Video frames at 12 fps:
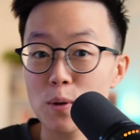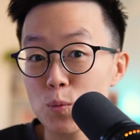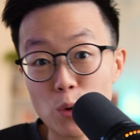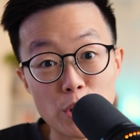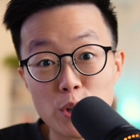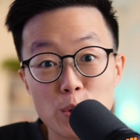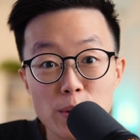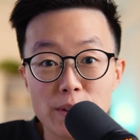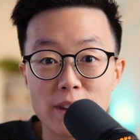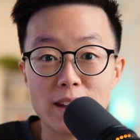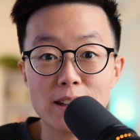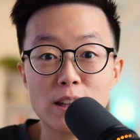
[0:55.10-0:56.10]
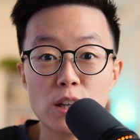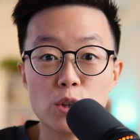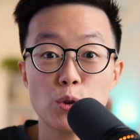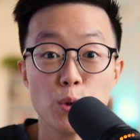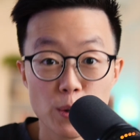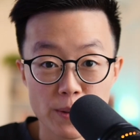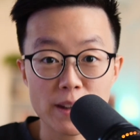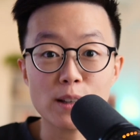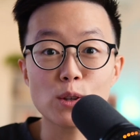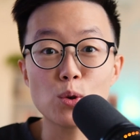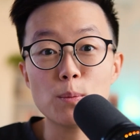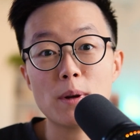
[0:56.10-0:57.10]
But what do you think? Do you
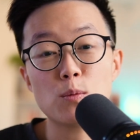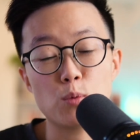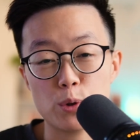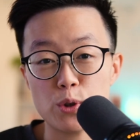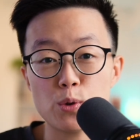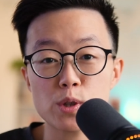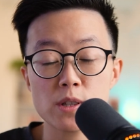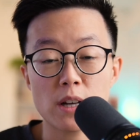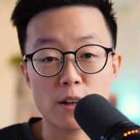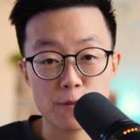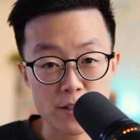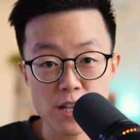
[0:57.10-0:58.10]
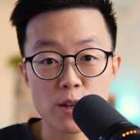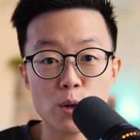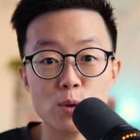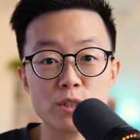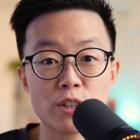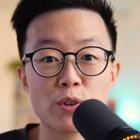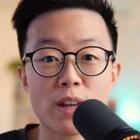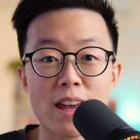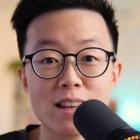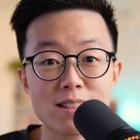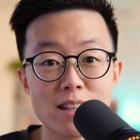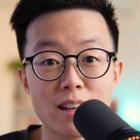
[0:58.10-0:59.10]
think Luhmann would use a physical
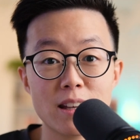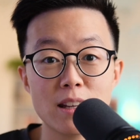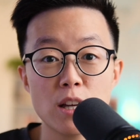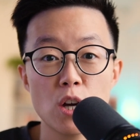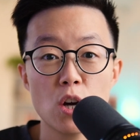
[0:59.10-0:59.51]
Zettelkasten,